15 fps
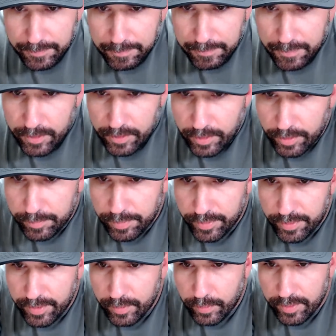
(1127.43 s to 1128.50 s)
You learn
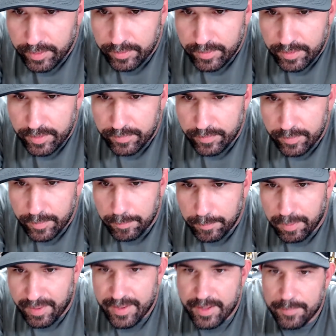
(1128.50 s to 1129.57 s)
pretty quick the different
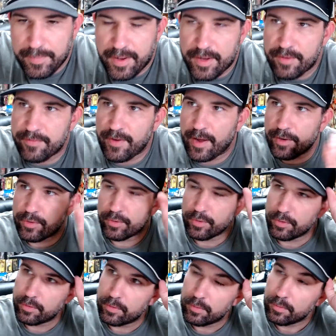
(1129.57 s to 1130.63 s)
blank
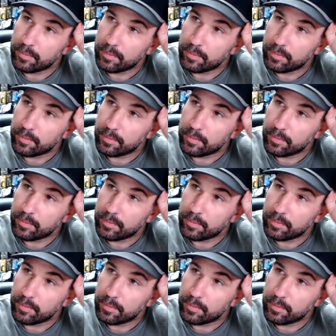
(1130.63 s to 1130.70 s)
manufacturers.